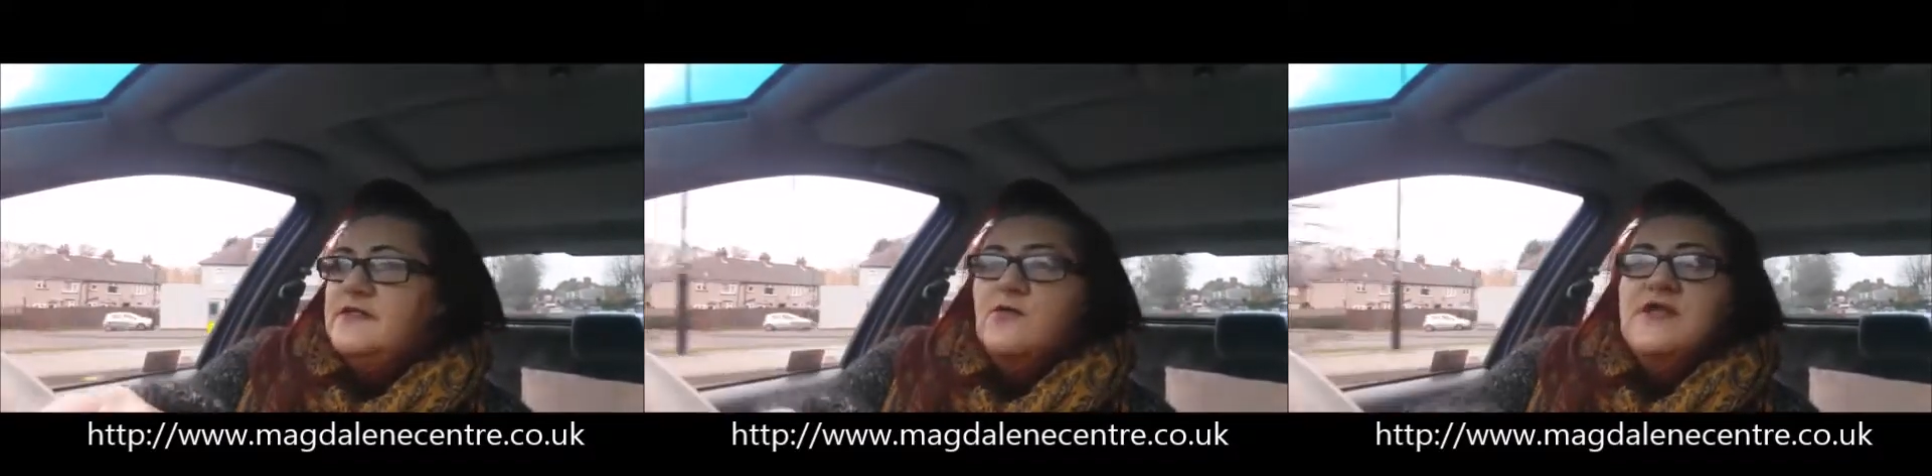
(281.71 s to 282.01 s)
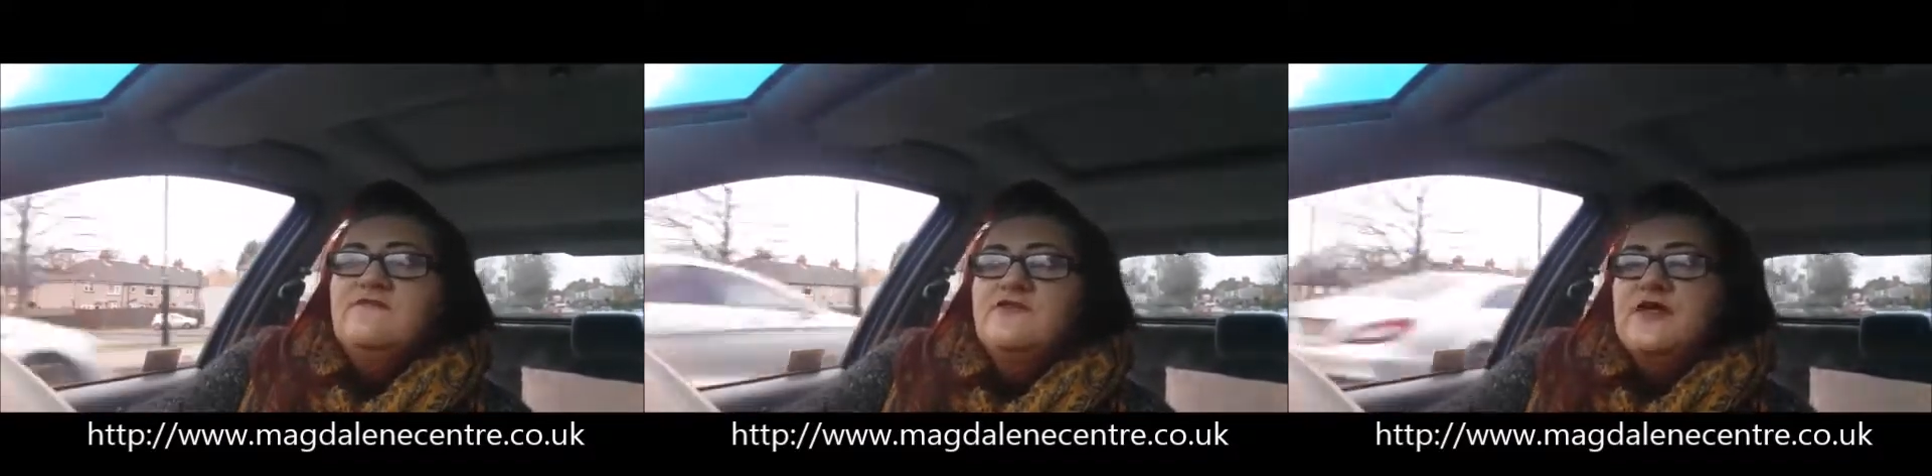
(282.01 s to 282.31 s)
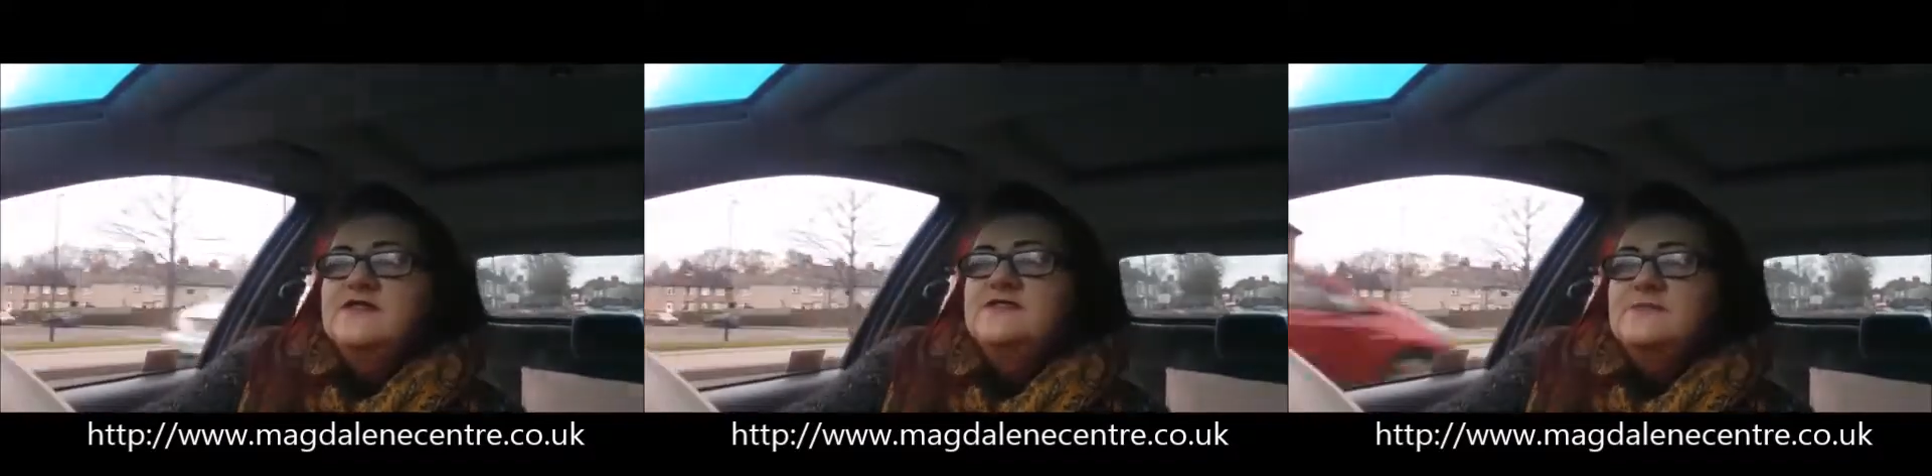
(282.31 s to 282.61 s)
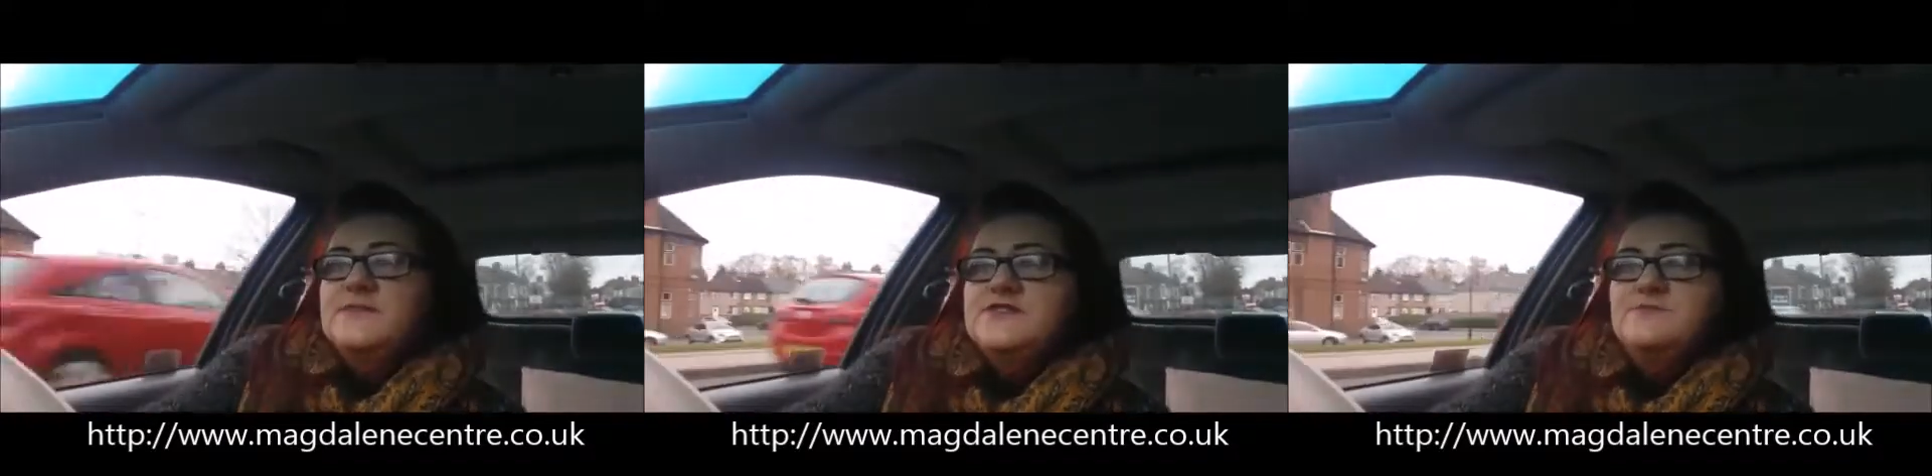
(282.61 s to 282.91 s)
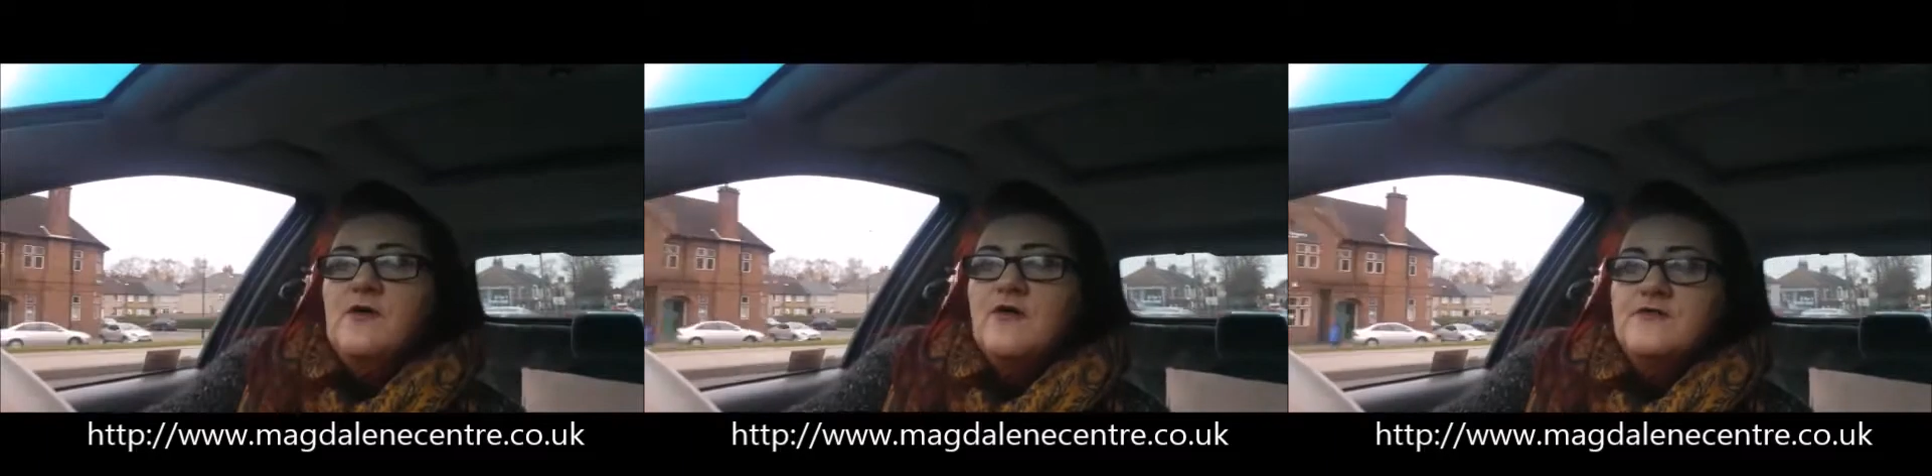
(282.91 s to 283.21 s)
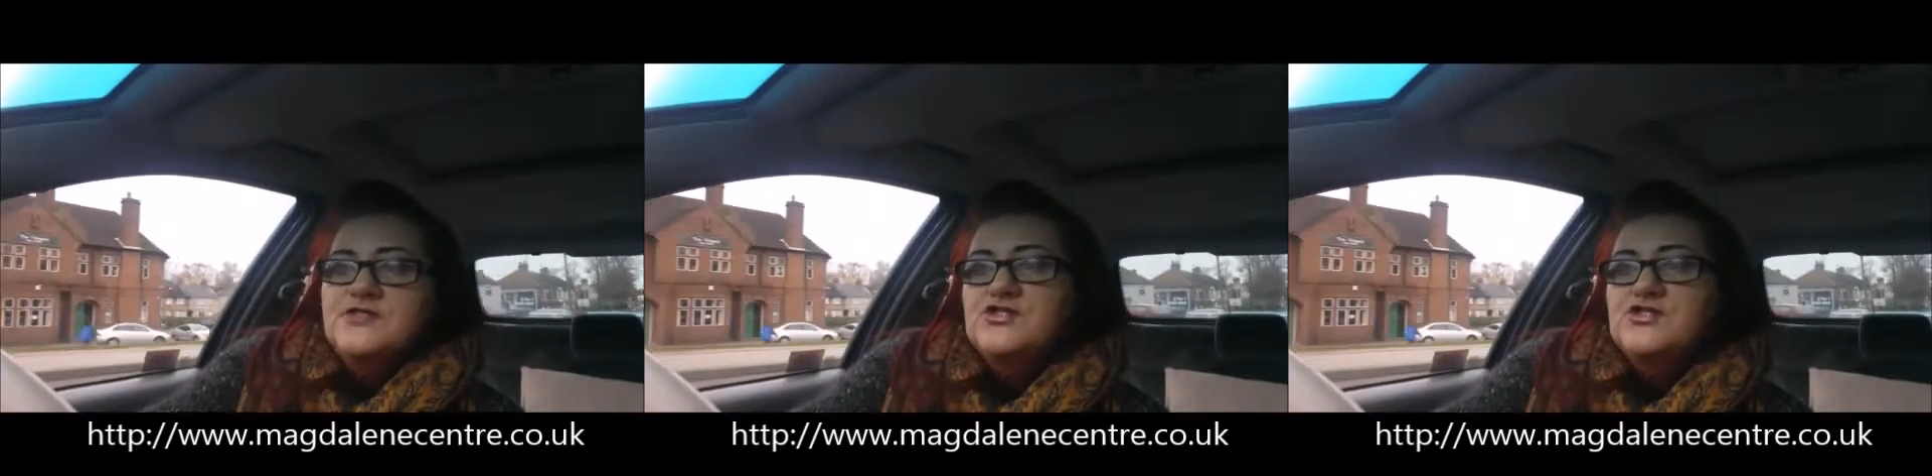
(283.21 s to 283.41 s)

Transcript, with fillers: No one ever thinks that tomorrow the